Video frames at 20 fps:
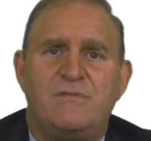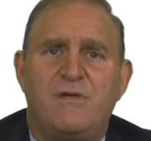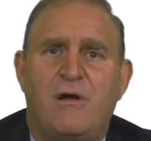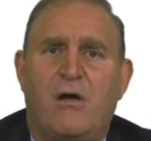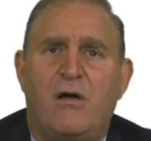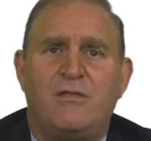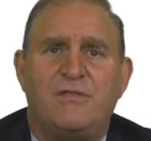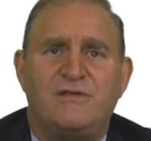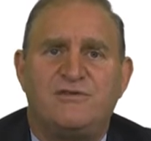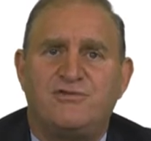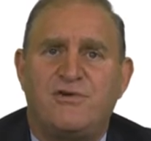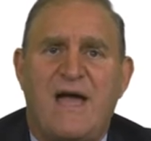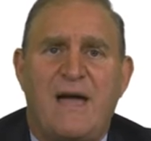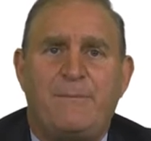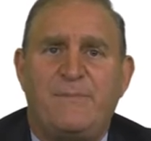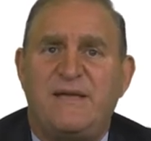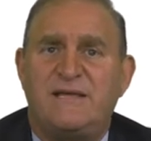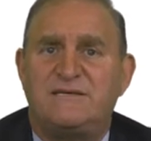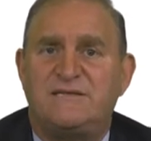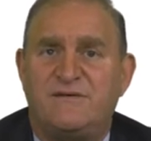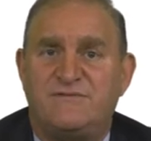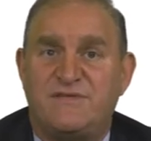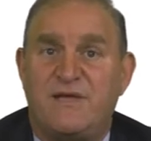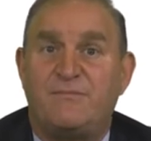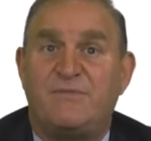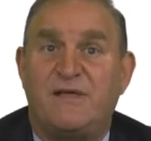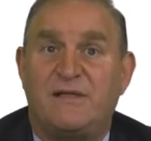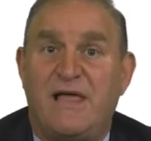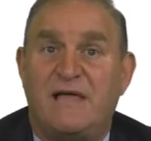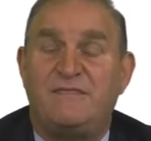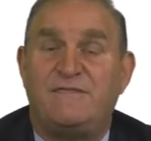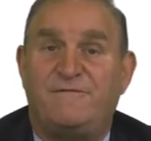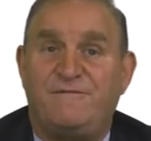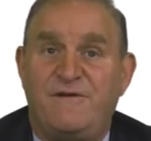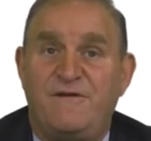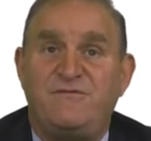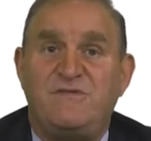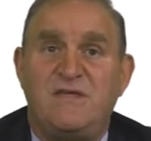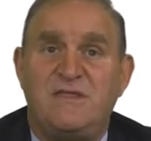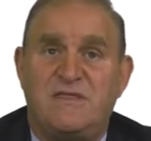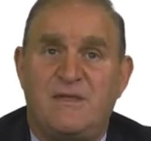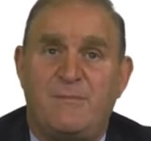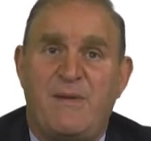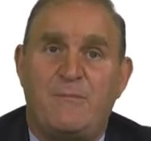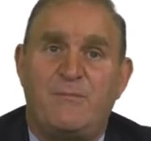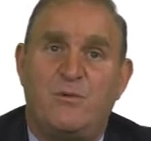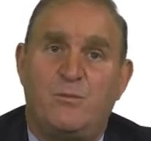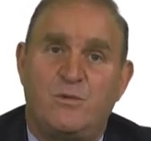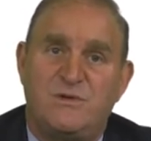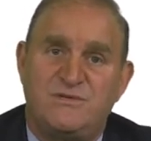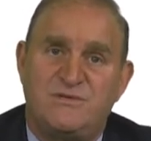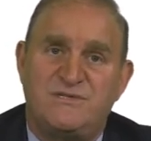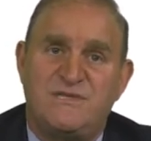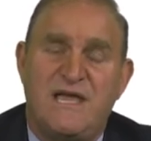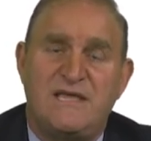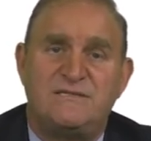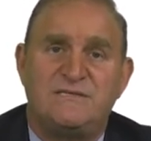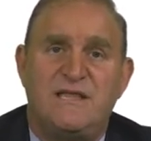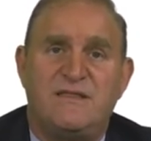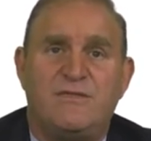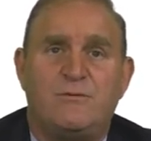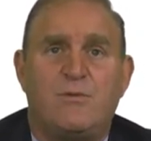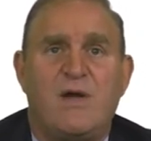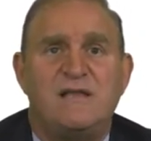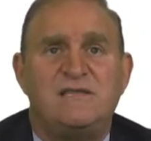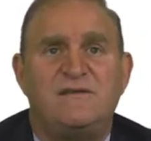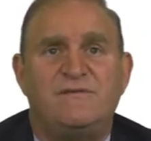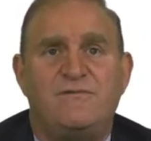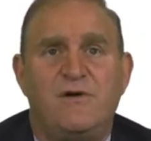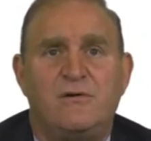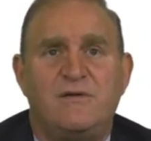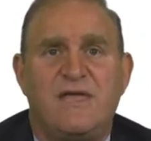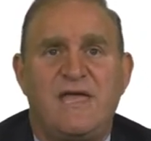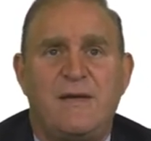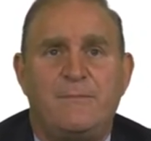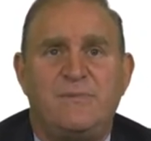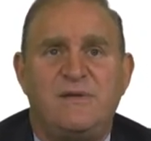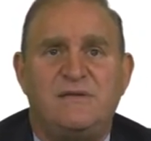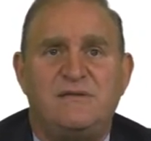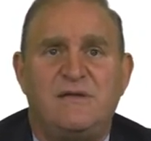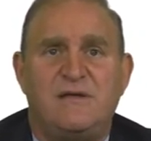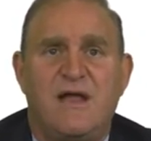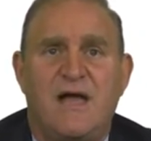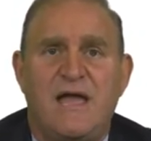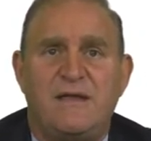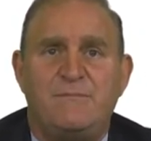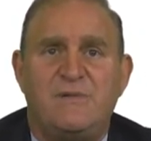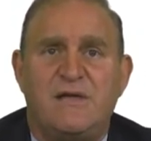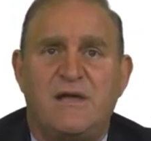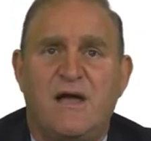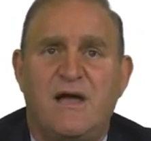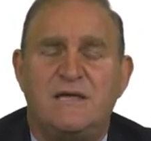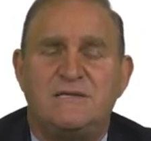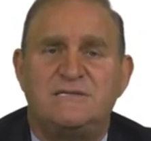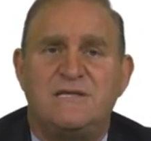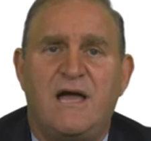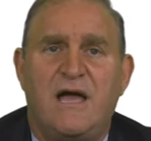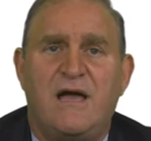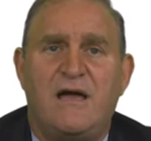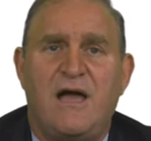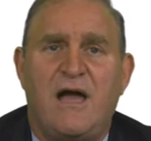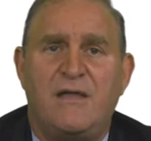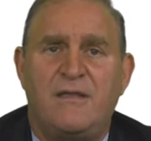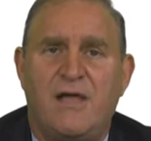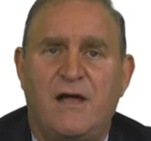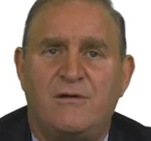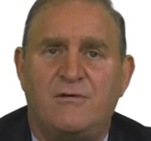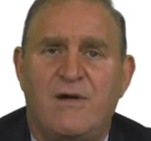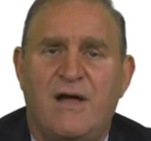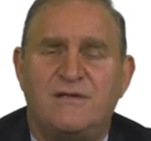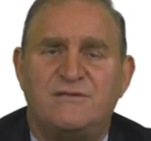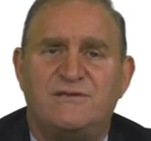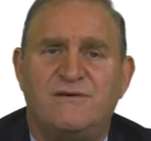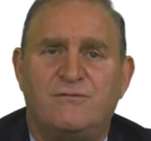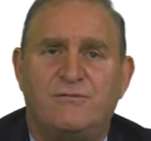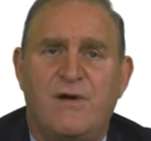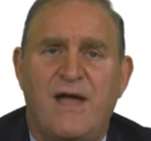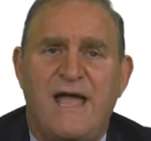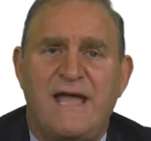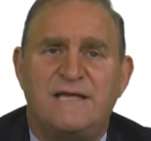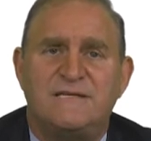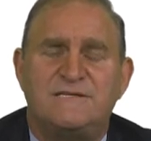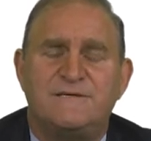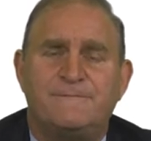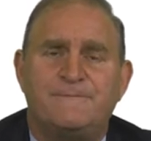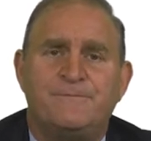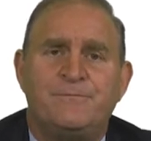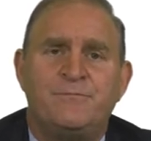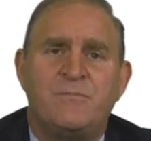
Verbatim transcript: the, all the trappings of something like the Fifteenth Amendment, which says that the right to vote can't be denied because uh, on, on grounds of race,